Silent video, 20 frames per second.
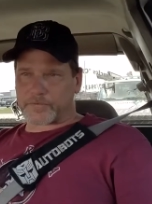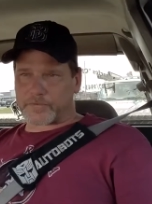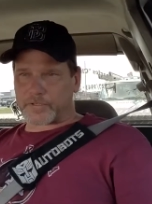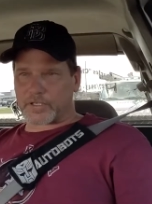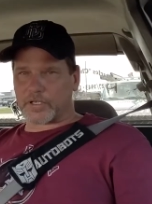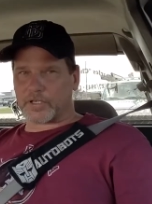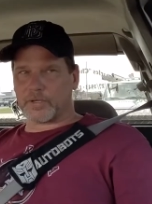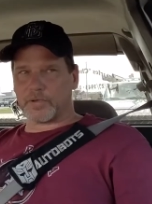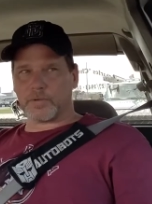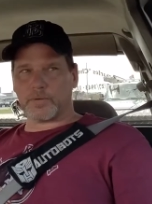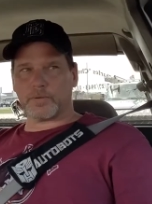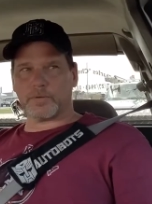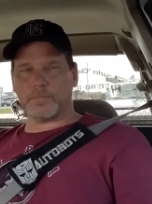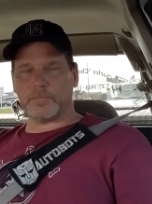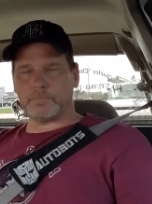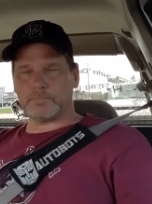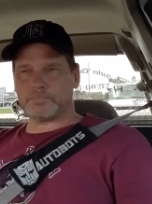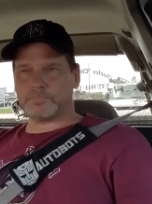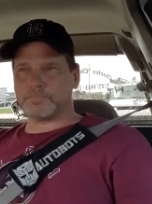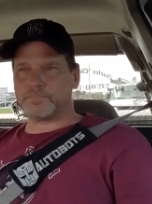so
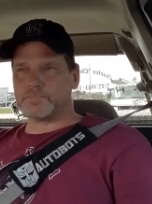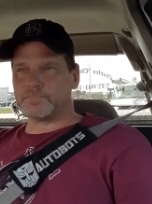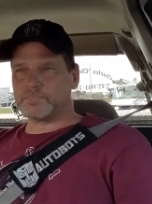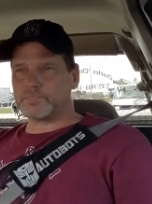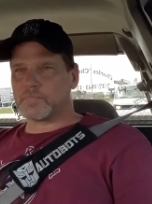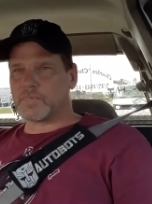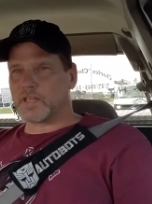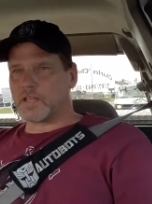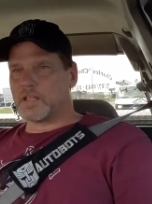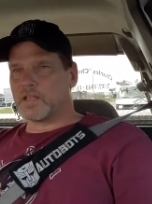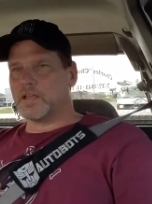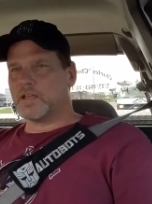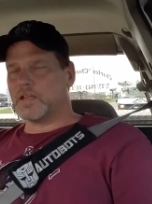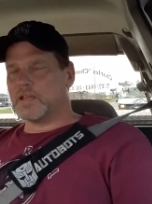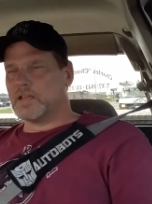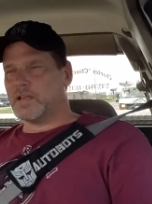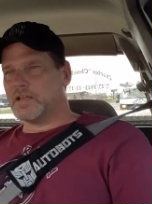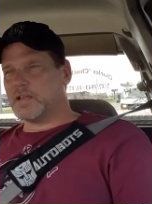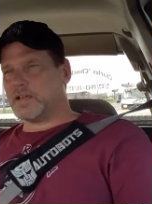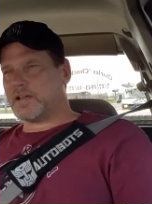
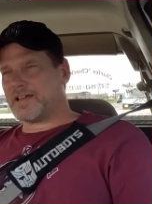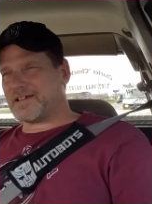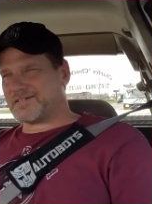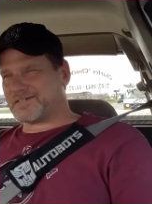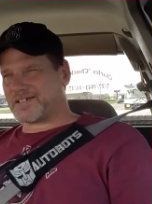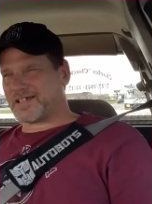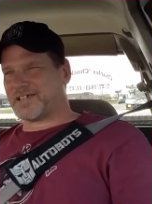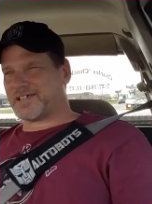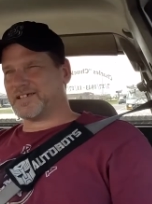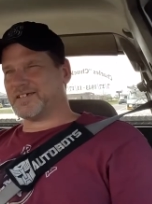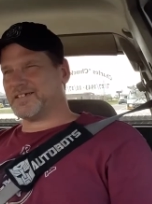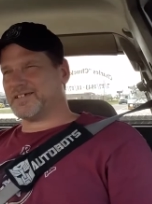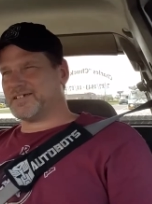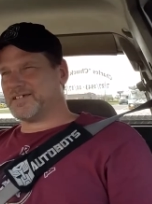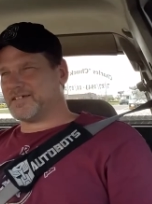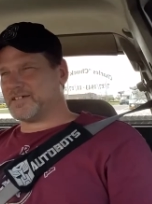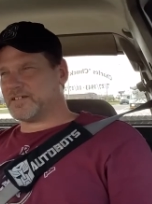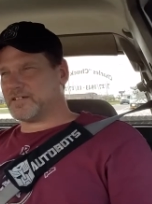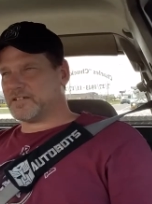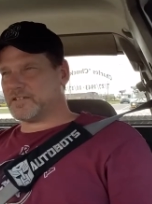I was like,
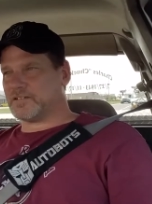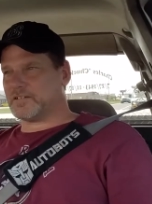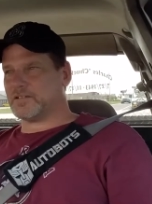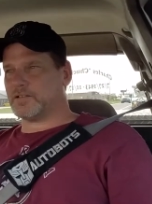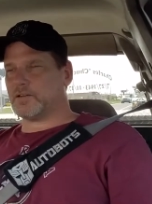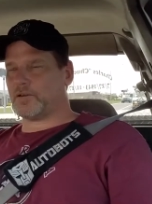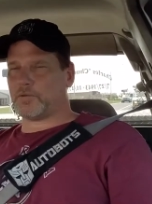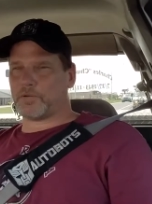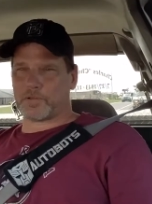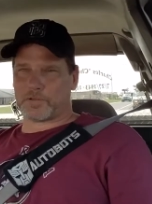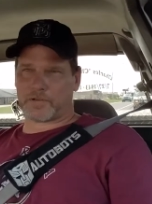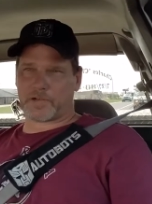holy